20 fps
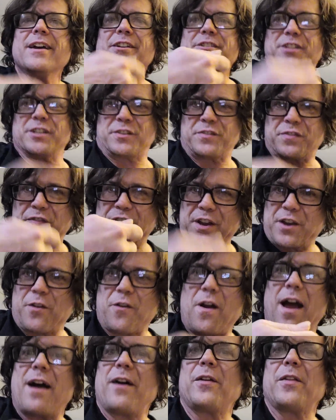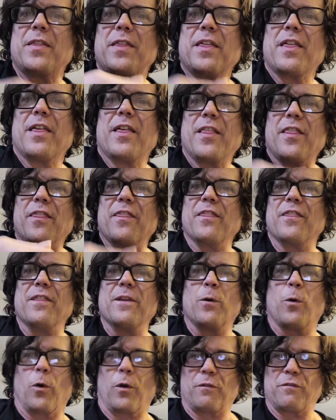Just figure out
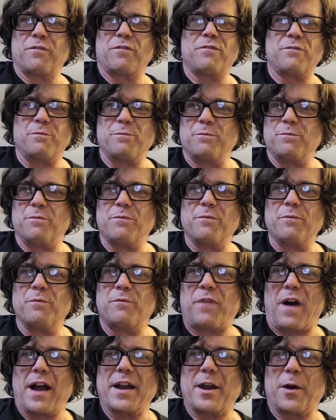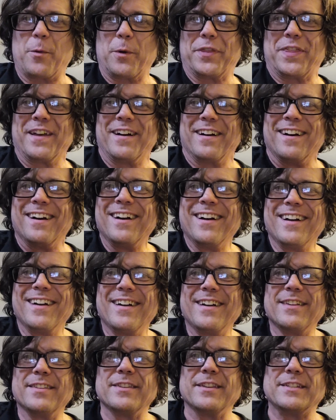or find out what
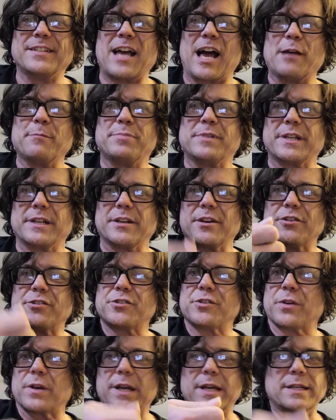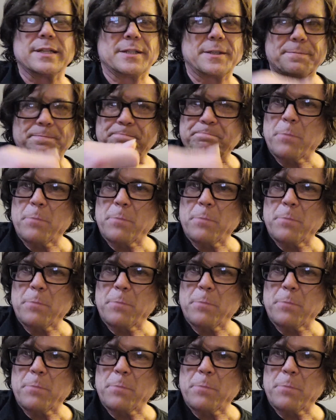the time signature is,